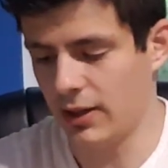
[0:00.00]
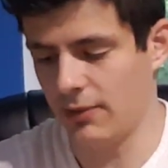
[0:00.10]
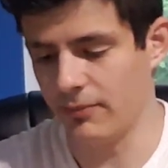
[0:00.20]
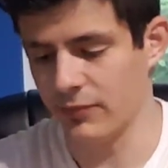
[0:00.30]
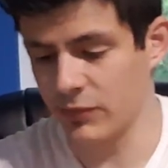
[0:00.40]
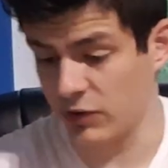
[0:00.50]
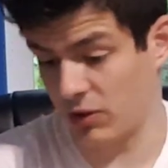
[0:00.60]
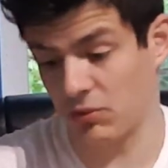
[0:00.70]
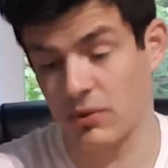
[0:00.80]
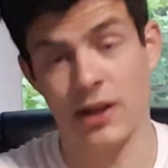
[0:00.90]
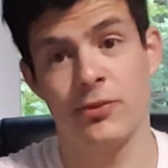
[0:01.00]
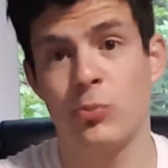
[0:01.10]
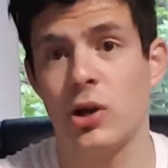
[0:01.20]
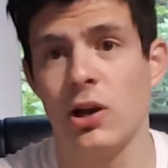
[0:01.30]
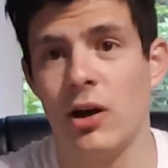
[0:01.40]
Um, so that's
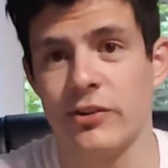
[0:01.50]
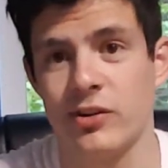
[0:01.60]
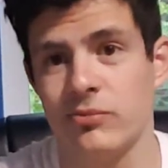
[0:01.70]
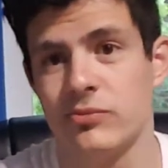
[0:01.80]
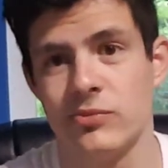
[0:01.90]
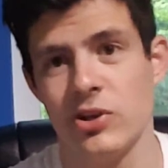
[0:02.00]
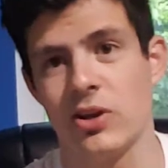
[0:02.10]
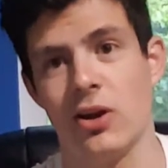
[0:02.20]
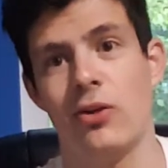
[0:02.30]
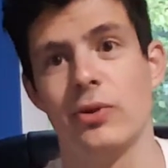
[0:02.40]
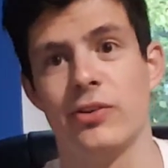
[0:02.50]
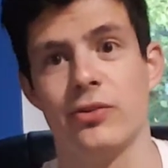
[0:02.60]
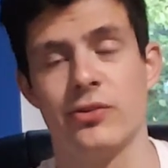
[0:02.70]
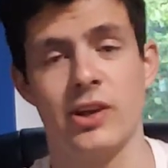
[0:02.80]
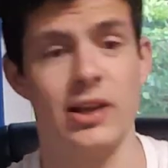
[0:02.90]
pretty awesome. You can always
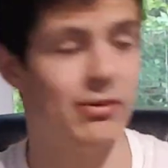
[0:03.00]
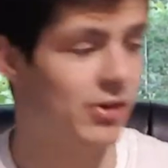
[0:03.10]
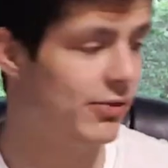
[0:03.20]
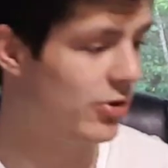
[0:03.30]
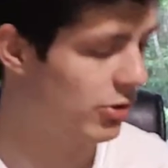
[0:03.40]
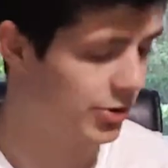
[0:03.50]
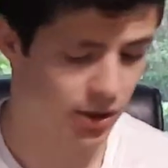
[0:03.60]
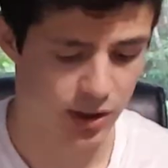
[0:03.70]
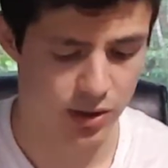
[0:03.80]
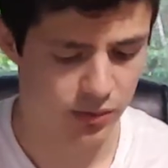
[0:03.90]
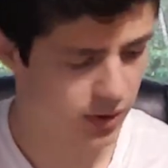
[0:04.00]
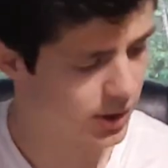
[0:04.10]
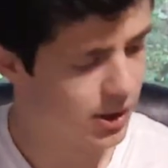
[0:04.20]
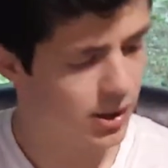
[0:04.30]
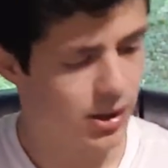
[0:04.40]
use it even if you're on the go.
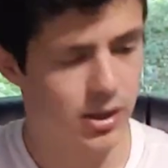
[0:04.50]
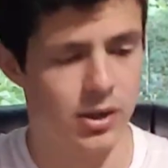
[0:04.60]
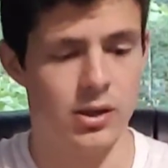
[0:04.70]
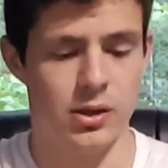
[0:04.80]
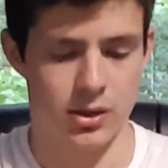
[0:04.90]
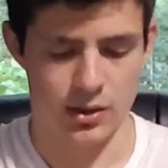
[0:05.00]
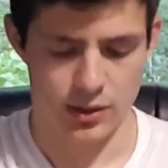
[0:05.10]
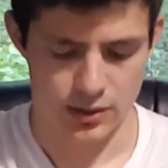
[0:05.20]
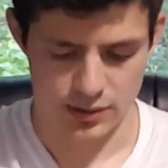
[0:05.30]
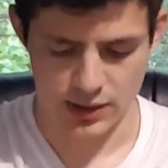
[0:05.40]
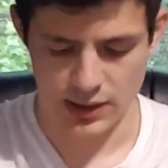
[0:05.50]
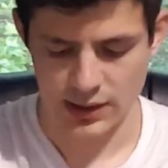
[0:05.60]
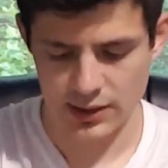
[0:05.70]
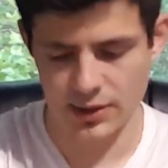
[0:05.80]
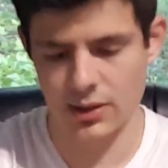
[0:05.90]
Alright.